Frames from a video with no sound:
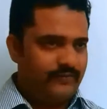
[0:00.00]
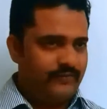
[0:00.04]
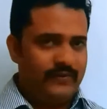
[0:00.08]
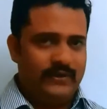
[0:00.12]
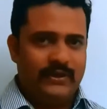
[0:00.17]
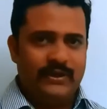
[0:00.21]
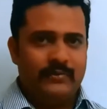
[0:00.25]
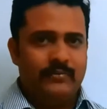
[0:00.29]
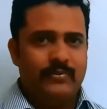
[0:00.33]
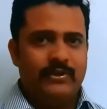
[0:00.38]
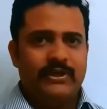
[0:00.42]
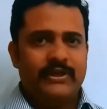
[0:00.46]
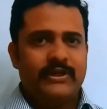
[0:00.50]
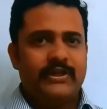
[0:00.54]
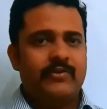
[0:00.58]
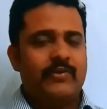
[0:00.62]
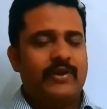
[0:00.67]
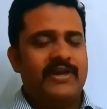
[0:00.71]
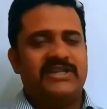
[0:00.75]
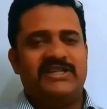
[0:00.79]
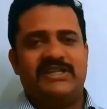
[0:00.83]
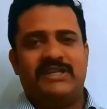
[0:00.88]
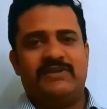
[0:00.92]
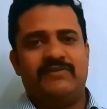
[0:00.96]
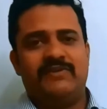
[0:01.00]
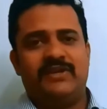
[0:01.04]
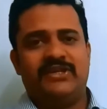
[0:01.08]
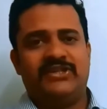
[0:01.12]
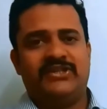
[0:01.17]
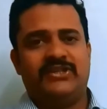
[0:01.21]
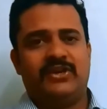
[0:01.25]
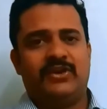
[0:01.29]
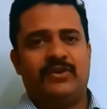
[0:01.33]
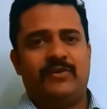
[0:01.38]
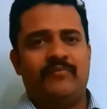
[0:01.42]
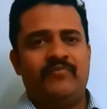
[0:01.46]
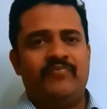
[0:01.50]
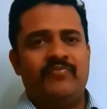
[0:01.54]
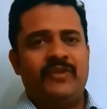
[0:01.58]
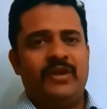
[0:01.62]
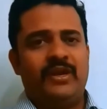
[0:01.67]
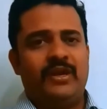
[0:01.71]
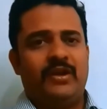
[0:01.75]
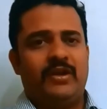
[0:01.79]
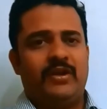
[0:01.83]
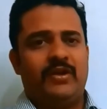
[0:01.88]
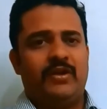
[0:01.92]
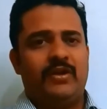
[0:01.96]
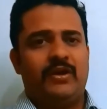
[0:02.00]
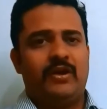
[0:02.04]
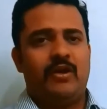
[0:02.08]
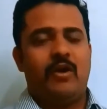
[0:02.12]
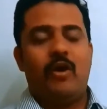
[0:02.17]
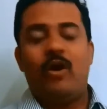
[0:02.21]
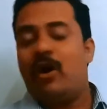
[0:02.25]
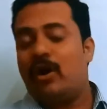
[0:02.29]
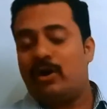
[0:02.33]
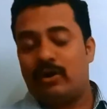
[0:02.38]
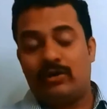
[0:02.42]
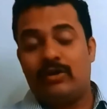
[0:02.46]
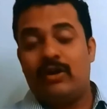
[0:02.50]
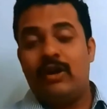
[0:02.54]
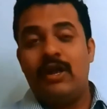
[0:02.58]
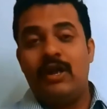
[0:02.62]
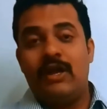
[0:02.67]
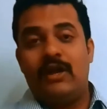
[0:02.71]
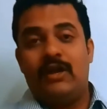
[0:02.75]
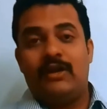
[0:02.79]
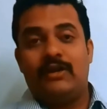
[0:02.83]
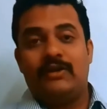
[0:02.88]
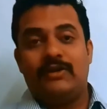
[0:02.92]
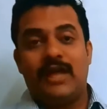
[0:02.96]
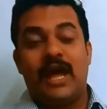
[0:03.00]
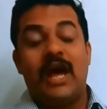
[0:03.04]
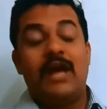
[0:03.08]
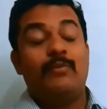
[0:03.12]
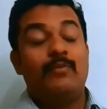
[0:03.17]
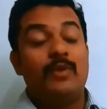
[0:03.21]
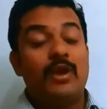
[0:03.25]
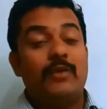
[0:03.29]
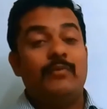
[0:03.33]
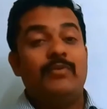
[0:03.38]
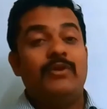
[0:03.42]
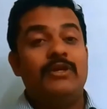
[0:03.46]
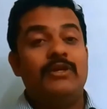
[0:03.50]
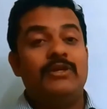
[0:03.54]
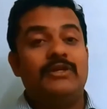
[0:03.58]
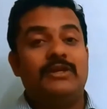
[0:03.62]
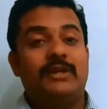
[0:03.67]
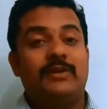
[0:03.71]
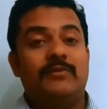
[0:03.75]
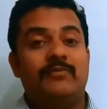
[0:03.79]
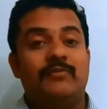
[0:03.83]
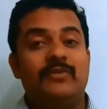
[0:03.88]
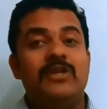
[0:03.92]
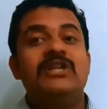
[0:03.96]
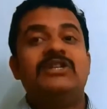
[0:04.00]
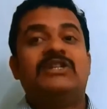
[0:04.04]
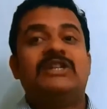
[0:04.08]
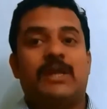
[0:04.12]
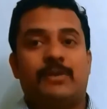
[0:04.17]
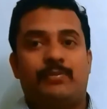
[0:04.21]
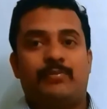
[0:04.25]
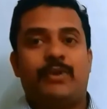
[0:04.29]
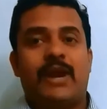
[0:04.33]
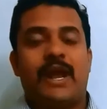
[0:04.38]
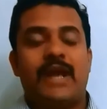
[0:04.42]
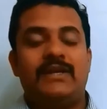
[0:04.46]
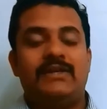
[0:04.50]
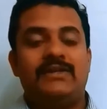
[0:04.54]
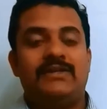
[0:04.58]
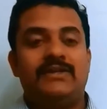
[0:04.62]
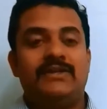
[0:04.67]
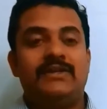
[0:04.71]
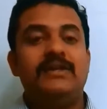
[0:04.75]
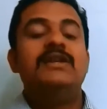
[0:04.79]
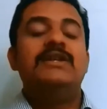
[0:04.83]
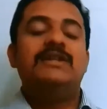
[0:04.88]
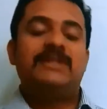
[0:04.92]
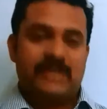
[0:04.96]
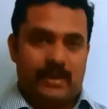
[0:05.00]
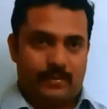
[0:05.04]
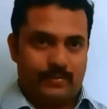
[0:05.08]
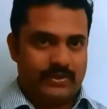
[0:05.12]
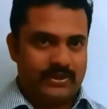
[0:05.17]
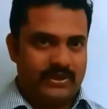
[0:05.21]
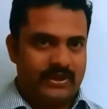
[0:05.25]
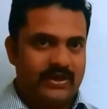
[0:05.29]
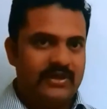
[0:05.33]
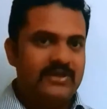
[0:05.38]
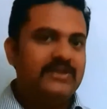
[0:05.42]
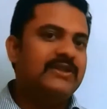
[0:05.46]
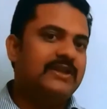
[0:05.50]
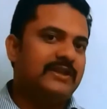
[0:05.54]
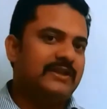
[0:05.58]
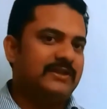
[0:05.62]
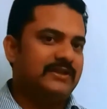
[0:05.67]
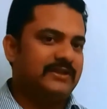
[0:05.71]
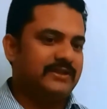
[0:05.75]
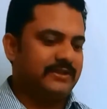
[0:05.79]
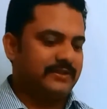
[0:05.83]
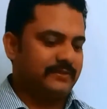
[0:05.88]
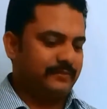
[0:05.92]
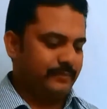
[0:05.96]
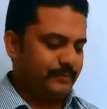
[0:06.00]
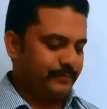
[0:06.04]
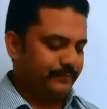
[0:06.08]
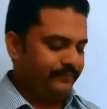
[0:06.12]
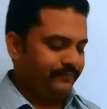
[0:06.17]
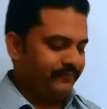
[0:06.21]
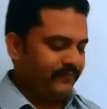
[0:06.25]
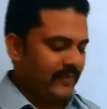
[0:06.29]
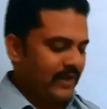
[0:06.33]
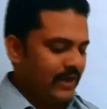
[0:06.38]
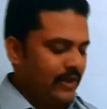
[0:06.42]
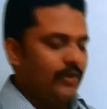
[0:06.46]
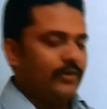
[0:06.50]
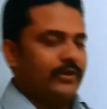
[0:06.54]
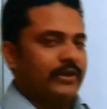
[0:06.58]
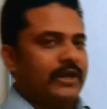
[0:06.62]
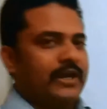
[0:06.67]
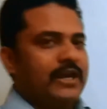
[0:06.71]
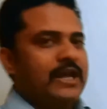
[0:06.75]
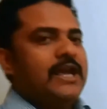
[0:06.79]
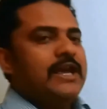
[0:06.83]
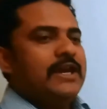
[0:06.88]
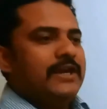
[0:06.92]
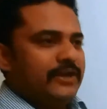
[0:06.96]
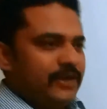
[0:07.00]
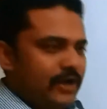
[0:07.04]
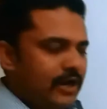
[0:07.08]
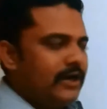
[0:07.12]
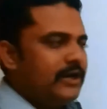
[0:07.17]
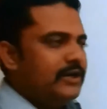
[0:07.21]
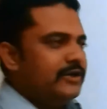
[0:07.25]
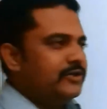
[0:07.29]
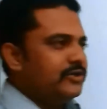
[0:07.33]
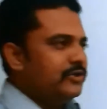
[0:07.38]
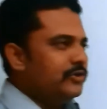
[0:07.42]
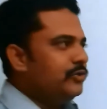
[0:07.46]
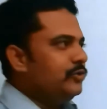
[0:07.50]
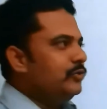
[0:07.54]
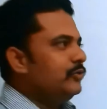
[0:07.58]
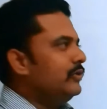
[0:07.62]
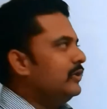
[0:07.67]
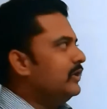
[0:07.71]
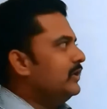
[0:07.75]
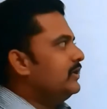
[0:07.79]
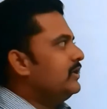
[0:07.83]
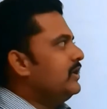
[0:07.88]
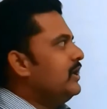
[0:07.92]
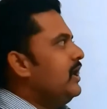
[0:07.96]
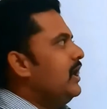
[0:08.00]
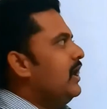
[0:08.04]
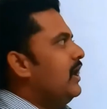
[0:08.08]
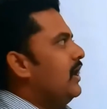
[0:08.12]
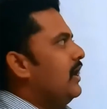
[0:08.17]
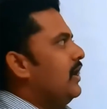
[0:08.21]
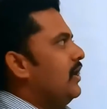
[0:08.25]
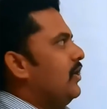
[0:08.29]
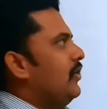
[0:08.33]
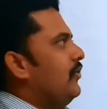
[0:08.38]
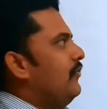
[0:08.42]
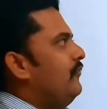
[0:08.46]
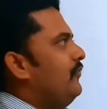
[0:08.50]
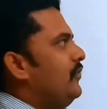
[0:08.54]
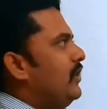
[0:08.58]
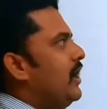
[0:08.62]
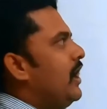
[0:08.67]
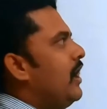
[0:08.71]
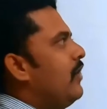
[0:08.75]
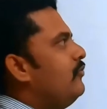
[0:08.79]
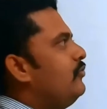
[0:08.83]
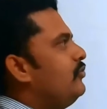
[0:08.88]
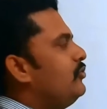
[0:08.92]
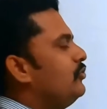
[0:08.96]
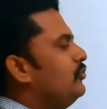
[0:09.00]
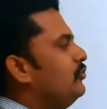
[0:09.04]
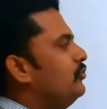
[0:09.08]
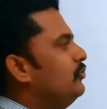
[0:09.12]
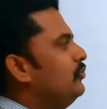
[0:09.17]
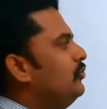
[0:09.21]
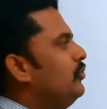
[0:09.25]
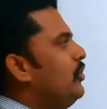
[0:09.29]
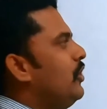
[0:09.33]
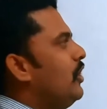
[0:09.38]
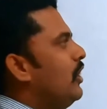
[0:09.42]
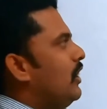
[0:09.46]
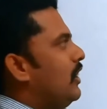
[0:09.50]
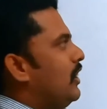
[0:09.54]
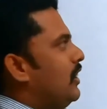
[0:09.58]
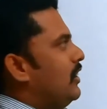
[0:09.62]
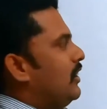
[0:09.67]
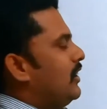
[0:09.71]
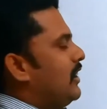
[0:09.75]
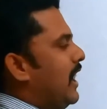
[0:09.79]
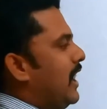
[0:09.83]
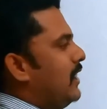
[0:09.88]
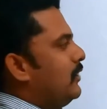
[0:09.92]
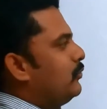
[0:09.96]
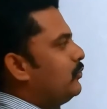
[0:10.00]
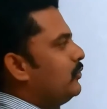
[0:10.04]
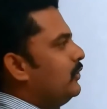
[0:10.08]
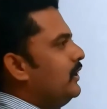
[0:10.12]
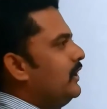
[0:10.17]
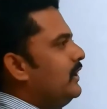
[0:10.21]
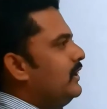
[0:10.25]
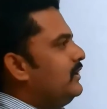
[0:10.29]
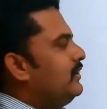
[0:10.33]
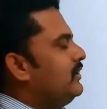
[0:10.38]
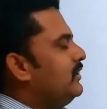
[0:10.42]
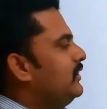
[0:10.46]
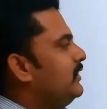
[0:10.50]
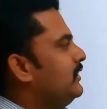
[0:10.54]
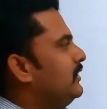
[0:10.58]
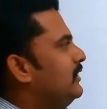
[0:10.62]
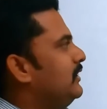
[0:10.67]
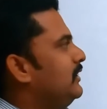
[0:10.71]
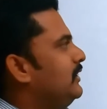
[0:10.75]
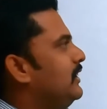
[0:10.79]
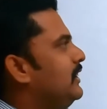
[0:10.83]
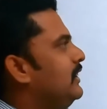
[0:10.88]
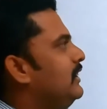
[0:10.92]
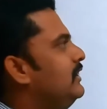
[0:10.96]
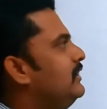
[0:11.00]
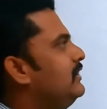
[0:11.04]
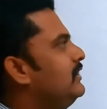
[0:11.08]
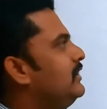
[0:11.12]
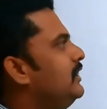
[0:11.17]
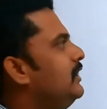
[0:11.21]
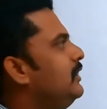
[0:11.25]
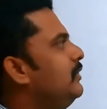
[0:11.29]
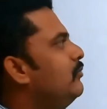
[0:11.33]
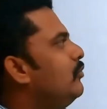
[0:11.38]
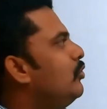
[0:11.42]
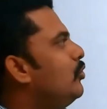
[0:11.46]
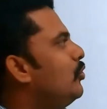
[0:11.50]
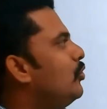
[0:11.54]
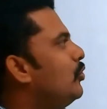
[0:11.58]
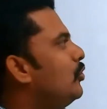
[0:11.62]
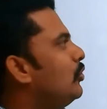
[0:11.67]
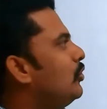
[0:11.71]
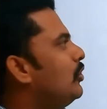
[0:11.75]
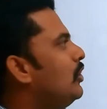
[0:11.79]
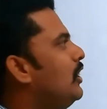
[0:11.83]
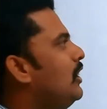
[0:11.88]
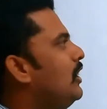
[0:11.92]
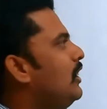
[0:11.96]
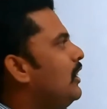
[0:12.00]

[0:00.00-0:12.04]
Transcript: will it be in the vice versa, or there may be some surprising some other results. Okay, in order to do that, we have to calculate a little more